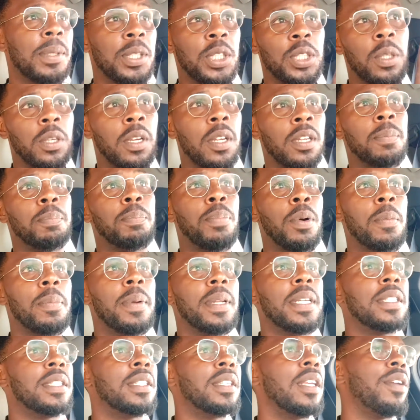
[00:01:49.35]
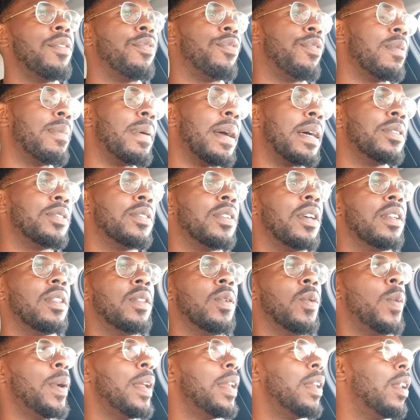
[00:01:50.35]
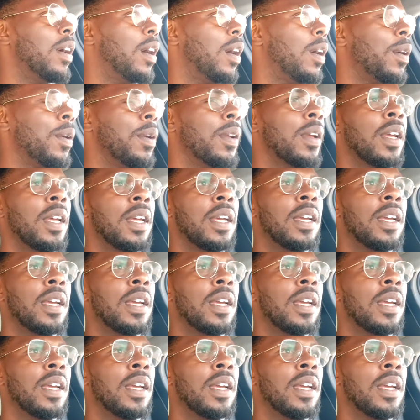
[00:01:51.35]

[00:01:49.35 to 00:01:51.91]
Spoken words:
as you can probably see from outside the window.